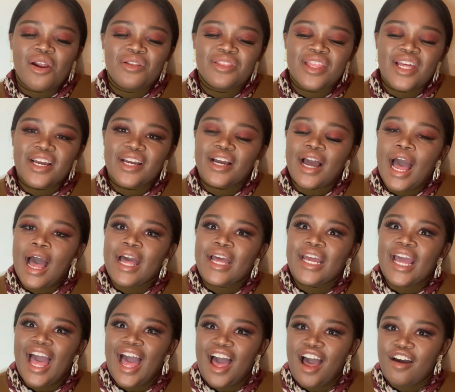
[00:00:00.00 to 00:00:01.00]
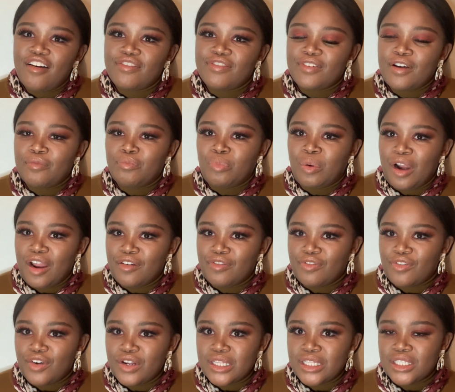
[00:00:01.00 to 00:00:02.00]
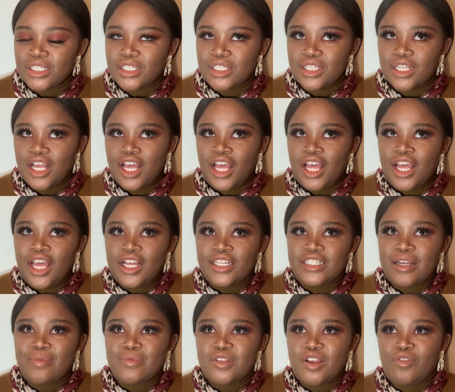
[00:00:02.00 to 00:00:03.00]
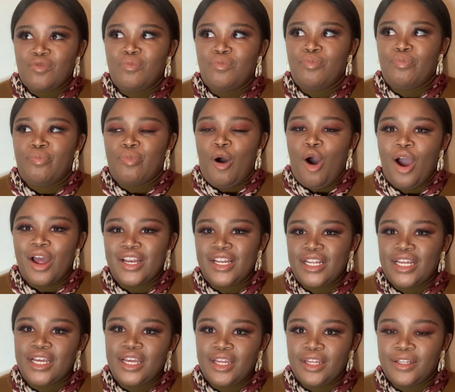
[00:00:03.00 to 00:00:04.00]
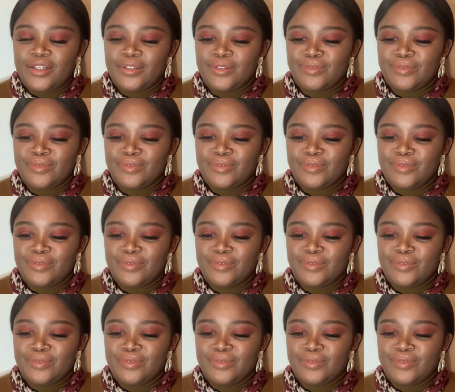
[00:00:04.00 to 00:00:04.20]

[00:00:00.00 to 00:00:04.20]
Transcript: don't think I have a preference in terms of body.